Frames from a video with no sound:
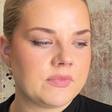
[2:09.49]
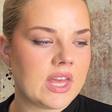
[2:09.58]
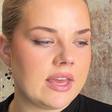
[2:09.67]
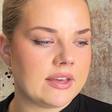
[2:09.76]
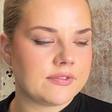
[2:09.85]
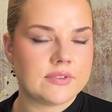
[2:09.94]

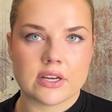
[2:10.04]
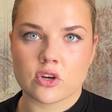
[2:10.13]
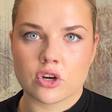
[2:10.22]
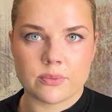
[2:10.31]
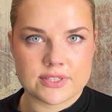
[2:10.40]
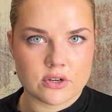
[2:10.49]
If the
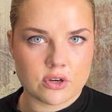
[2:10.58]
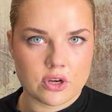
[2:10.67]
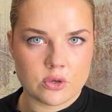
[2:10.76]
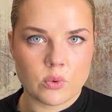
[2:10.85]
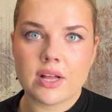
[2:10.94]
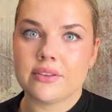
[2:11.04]
economy is not
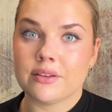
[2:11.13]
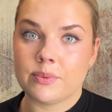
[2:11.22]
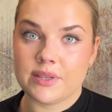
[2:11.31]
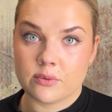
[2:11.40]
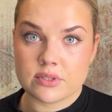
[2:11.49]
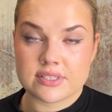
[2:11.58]
going well, they'll be
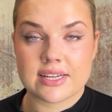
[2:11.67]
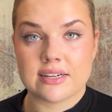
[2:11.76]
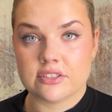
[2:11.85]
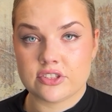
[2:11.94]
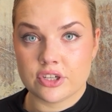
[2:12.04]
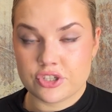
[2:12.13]
the ones that
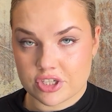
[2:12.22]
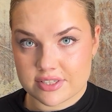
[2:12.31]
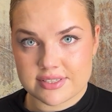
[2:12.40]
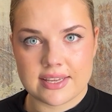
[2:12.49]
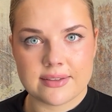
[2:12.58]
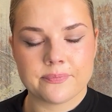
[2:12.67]
are
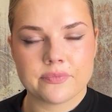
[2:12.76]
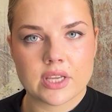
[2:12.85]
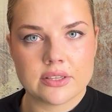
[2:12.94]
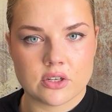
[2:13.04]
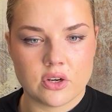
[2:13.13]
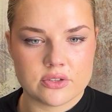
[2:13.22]
adjusting
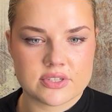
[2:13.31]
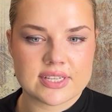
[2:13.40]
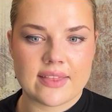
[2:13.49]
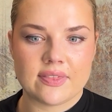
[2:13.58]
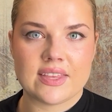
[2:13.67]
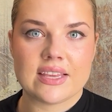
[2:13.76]
the costs
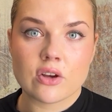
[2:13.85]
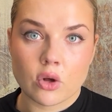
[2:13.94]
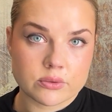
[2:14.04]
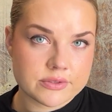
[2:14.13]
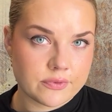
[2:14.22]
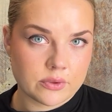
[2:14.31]
and the
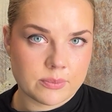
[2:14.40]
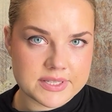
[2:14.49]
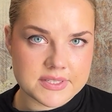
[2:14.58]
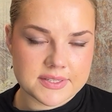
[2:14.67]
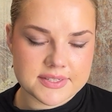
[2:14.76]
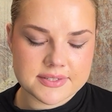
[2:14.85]
goals for the
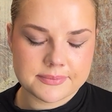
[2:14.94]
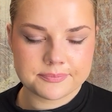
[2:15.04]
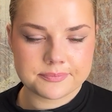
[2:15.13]
business.